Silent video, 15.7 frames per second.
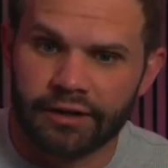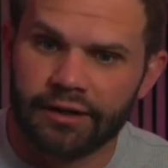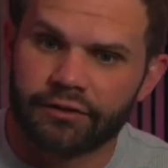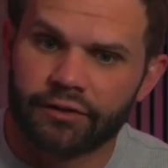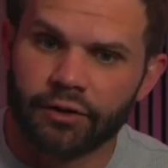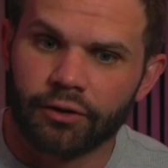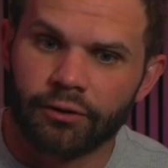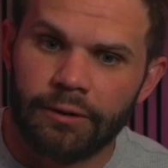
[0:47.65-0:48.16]
And
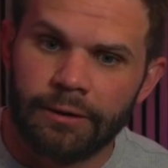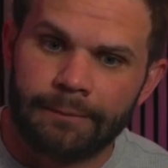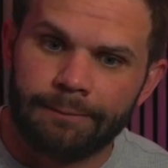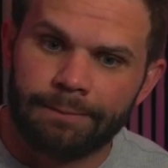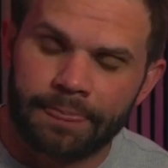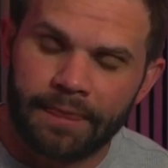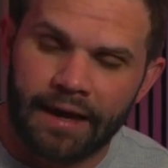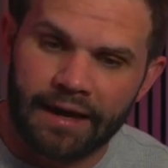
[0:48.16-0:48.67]
so
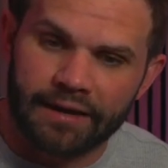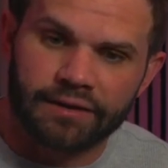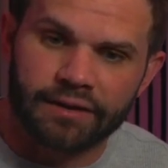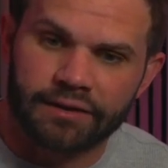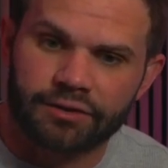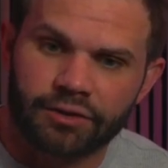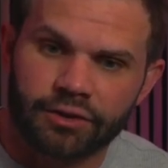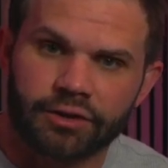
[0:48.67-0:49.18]
as I
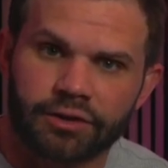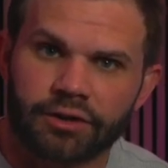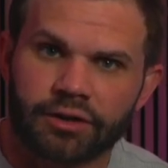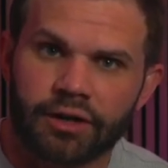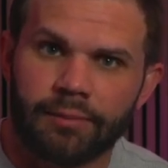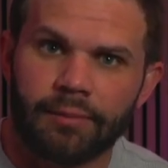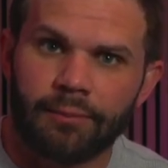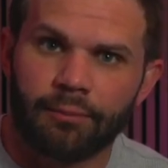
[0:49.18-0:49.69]
started to
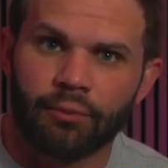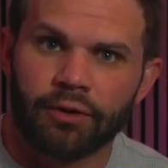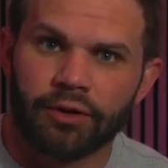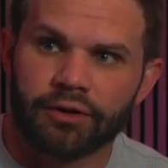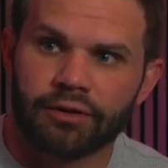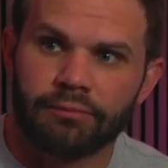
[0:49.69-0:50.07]
come up with